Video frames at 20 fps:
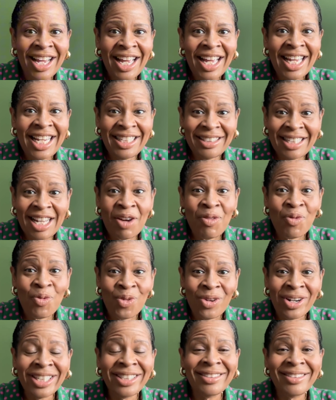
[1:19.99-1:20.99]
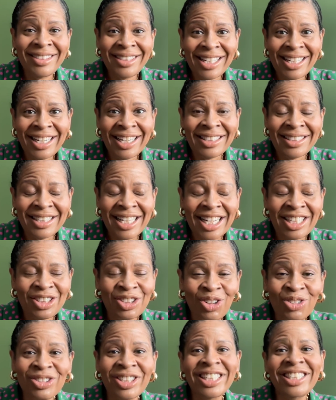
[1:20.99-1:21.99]
he said one sentence that
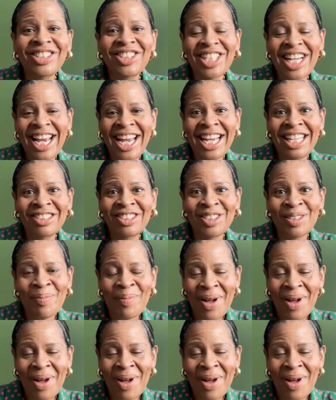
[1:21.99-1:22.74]
totally changed